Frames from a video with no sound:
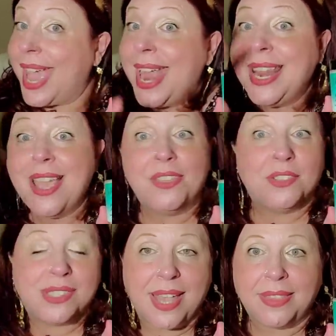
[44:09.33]
any other
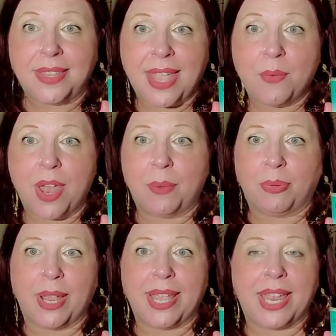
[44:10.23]
scent that they want to
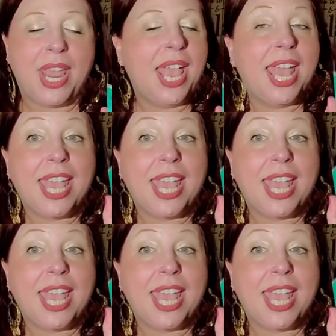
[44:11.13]
bring in